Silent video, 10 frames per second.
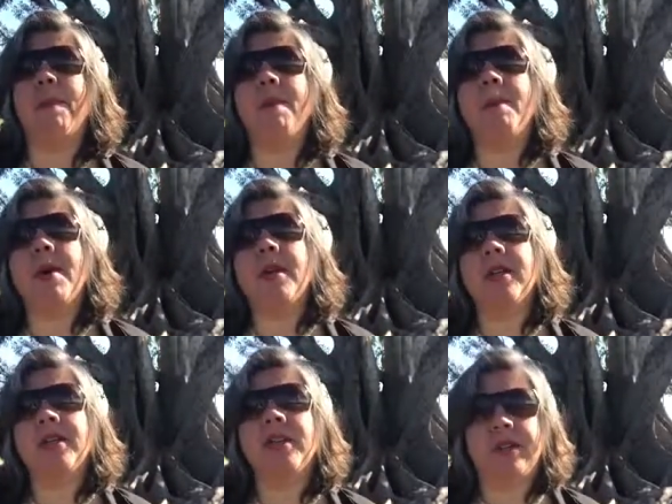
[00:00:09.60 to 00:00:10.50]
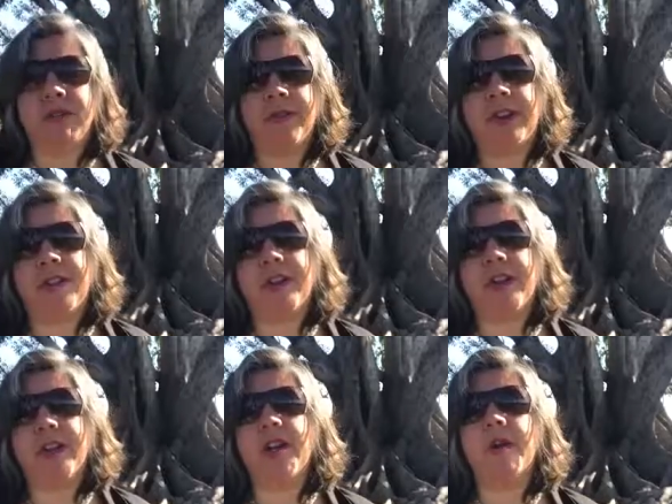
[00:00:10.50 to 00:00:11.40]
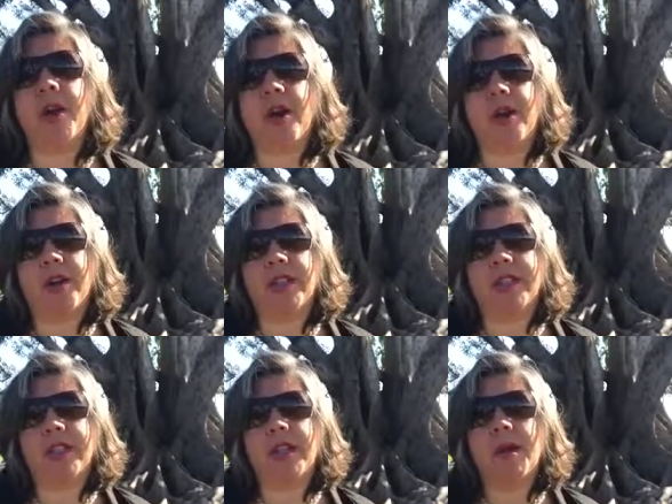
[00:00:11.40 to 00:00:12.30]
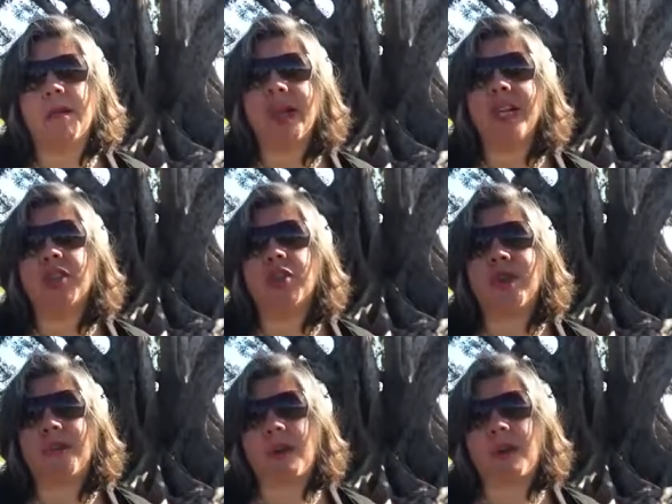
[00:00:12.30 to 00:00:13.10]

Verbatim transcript: most favorite parks, Big Tree